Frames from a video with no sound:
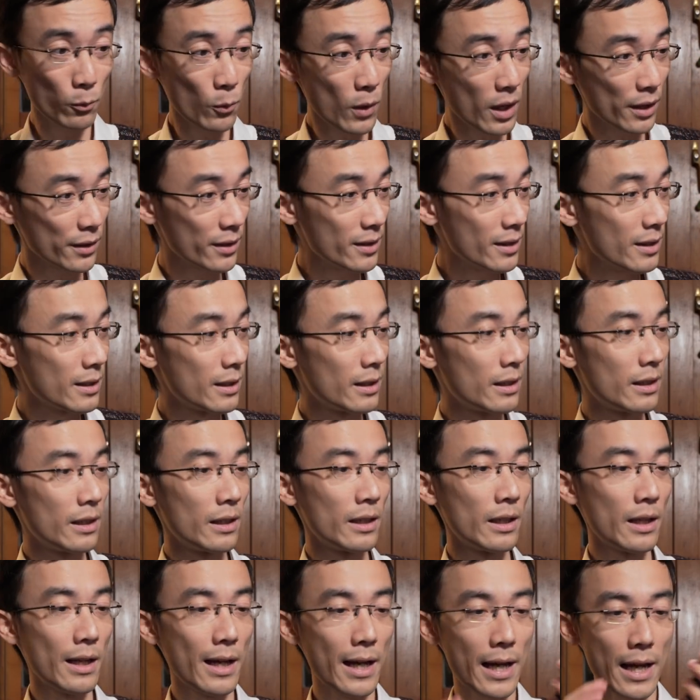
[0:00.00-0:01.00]
One.
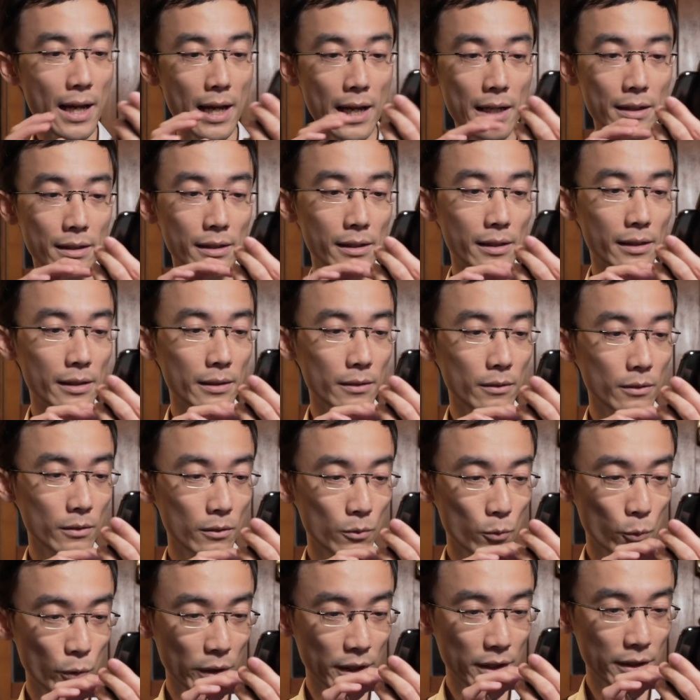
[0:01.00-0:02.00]
Any
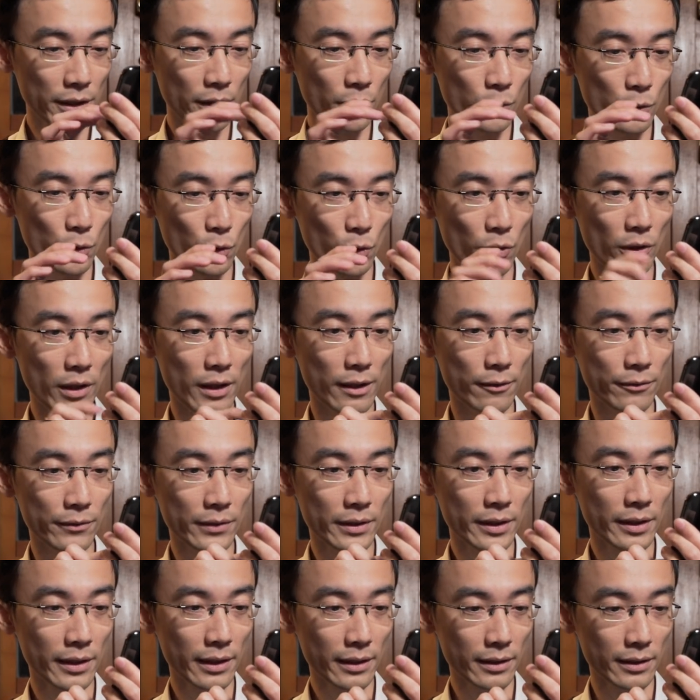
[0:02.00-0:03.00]
video you have
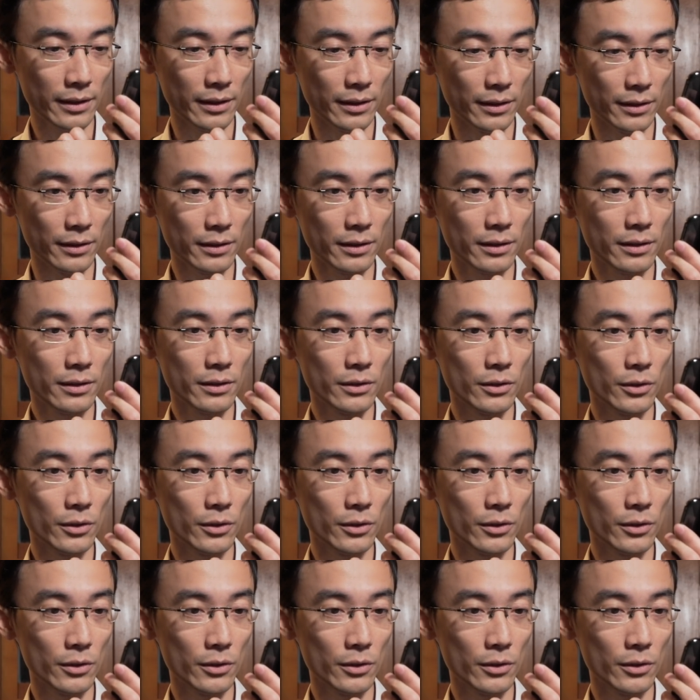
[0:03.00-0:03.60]
taken,